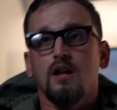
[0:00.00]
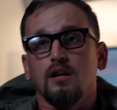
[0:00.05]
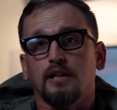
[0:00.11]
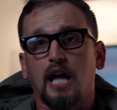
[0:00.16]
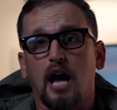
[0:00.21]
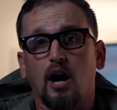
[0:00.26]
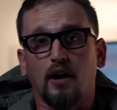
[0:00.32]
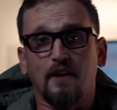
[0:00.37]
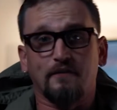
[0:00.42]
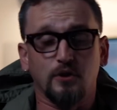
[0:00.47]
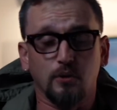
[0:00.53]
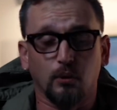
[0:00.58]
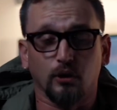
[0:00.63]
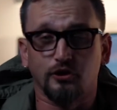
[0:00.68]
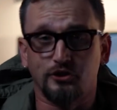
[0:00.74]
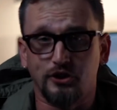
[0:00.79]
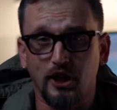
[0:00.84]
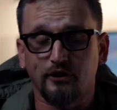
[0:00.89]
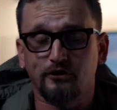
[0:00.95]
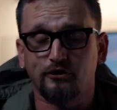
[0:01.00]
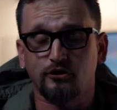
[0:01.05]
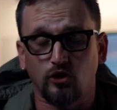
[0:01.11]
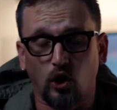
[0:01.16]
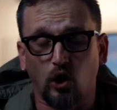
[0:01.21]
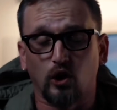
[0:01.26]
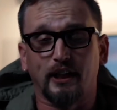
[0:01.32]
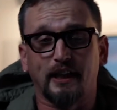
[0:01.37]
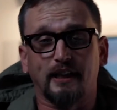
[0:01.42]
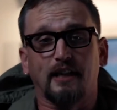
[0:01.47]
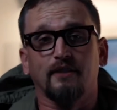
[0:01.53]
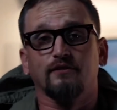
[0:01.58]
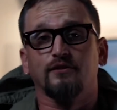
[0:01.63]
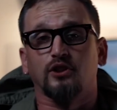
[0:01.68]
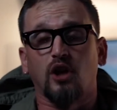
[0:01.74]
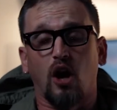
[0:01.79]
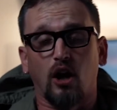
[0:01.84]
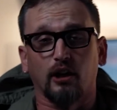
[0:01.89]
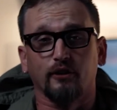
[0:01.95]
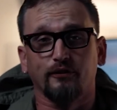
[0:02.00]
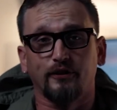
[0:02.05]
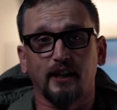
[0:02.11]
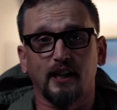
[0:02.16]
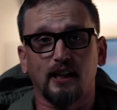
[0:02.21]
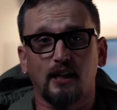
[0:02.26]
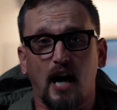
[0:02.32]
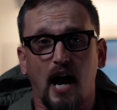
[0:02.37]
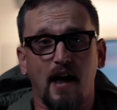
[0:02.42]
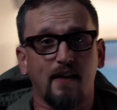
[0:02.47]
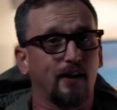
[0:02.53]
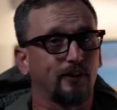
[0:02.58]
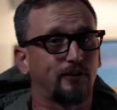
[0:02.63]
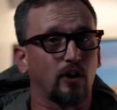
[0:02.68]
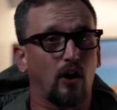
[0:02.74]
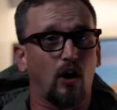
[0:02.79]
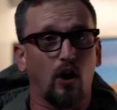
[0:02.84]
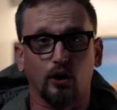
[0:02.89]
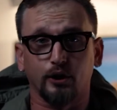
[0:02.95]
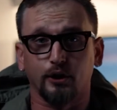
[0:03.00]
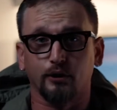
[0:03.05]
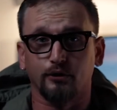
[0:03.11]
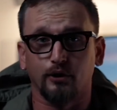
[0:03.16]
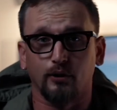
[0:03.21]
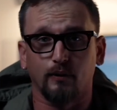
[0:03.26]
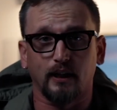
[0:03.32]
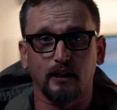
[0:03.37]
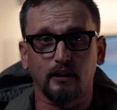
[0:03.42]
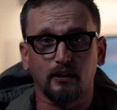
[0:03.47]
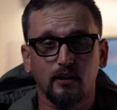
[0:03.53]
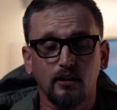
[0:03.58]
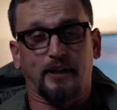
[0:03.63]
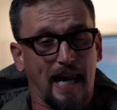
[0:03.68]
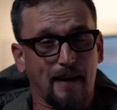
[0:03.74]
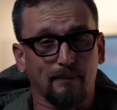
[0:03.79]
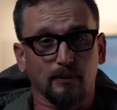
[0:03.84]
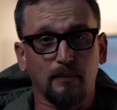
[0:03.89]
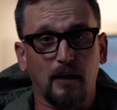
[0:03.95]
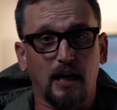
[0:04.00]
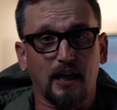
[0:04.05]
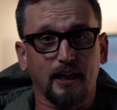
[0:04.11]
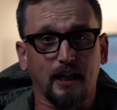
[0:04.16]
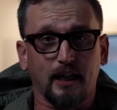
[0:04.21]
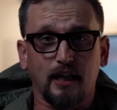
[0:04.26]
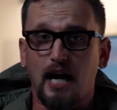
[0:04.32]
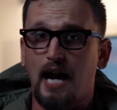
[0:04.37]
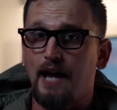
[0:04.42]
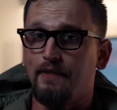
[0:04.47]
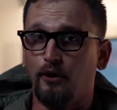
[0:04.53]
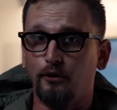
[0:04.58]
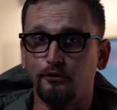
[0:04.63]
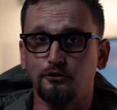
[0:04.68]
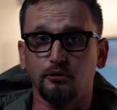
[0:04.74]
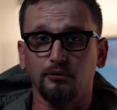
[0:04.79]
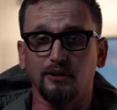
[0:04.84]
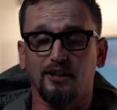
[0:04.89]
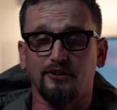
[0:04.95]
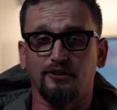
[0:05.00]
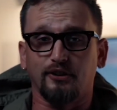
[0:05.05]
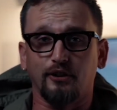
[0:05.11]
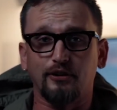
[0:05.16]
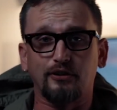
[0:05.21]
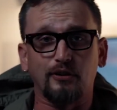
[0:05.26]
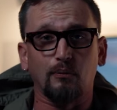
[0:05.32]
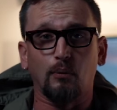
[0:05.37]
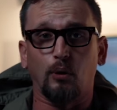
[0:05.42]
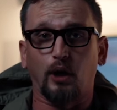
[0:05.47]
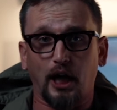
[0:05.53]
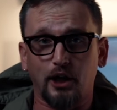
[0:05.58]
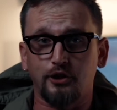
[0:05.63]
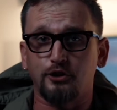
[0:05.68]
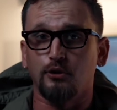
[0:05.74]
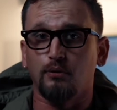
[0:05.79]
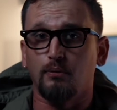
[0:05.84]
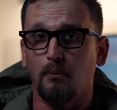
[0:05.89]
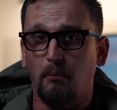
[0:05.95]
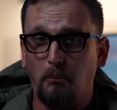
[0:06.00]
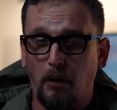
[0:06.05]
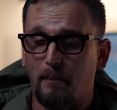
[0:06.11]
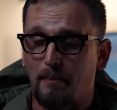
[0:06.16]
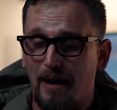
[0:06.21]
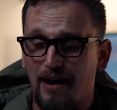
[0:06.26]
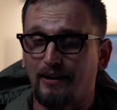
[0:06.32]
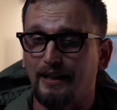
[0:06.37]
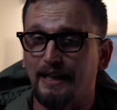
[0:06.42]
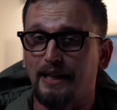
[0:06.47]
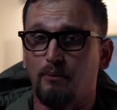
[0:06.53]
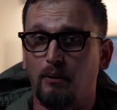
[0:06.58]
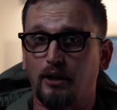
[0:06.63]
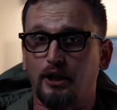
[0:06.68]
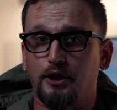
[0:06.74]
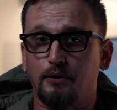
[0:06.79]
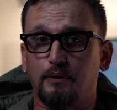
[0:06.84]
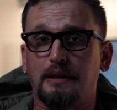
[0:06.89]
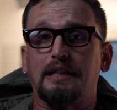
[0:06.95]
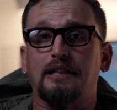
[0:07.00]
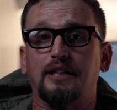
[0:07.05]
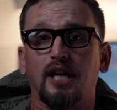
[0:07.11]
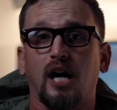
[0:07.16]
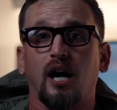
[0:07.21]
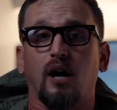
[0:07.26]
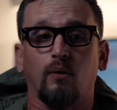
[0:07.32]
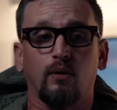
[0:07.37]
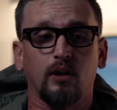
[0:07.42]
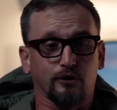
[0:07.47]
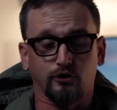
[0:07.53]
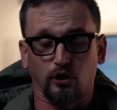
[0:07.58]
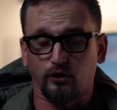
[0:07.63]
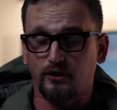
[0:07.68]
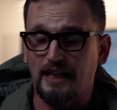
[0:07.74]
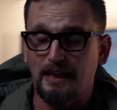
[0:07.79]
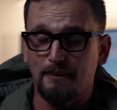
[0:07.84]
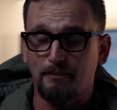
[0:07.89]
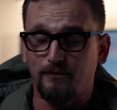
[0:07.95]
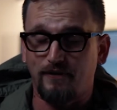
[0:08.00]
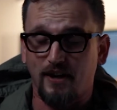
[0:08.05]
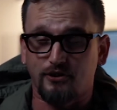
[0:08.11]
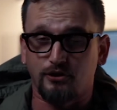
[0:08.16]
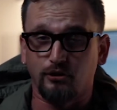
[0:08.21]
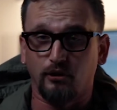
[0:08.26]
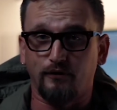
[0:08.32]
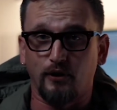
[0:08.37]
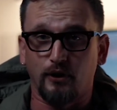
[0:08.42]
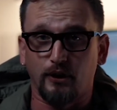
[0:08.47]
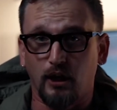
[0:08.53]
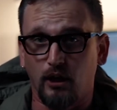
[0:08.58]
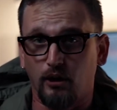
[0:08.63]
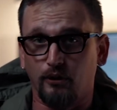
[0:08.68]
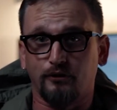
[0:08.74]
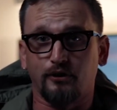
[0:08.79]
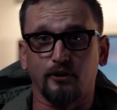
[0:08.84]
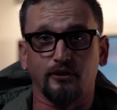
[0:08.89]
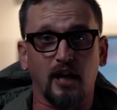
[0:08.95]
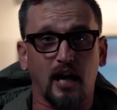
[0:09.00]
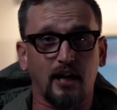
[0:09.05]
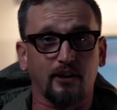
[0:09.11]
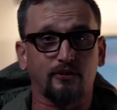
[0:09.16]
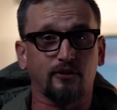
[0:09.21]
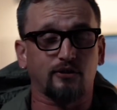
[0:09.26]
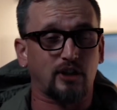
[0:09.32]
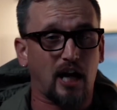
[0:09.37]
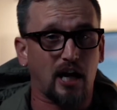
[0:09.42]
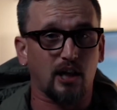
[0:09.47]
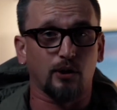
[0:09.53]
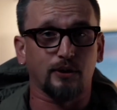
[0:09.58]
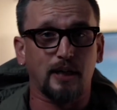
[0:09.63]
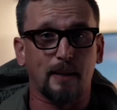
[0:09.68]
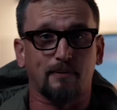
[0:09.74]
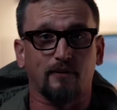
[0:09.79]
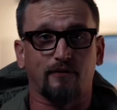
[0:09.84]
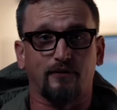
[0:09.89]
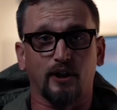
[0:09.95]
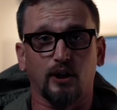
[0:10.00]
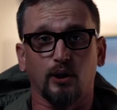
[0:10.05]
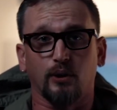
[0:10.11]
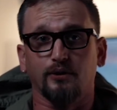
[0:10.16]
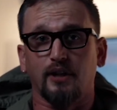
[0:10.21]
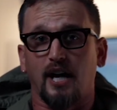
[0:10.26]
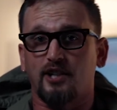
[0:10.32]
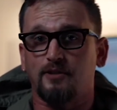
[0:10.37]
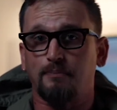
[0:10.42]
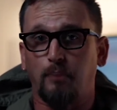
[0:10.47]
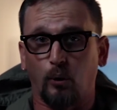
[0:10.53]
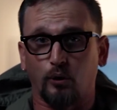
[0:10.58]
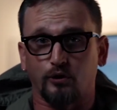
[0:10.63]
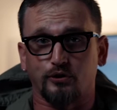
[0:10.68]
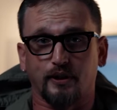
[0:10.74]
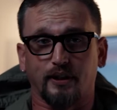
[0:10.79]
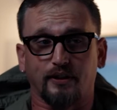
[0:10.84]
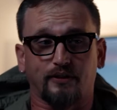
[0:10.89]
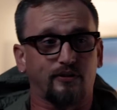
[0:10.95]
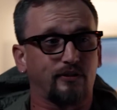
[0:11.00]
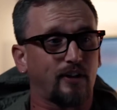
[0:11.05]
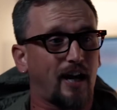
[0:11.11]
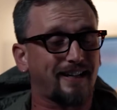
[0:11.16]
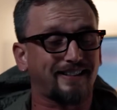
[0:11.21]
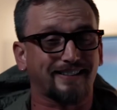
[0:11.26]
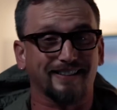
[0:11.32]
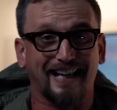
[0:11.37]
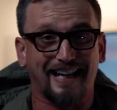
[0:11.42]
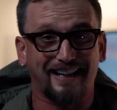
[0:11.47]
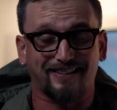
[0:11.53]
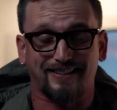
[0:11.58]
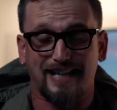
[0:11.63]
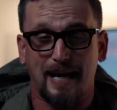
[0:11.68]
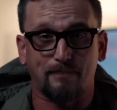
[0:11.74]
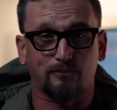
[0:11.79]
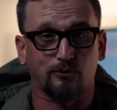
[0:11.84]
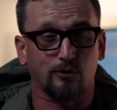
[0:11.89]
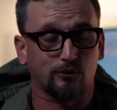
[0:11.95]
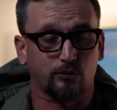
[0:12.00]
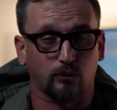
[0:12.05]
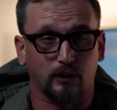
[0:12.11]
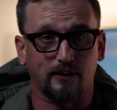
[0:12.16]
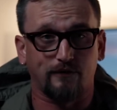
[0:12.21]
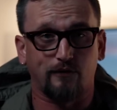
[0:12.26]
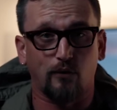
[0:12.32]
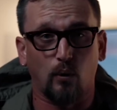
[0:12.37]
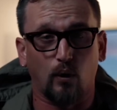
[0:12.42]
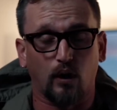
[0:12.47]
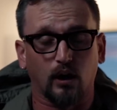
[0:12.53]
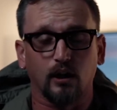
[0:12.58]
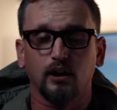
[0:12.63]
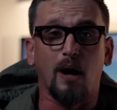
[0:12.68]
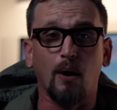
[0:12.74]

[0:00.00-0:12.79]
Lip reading: Now, if you are just starting in photography and that's all you're doing, camera body and those 2 lenses will get you about anywhere you need to go. You start taking professional photos, nice shallow depth of field, nice portraits, nice landscapes with the 24. You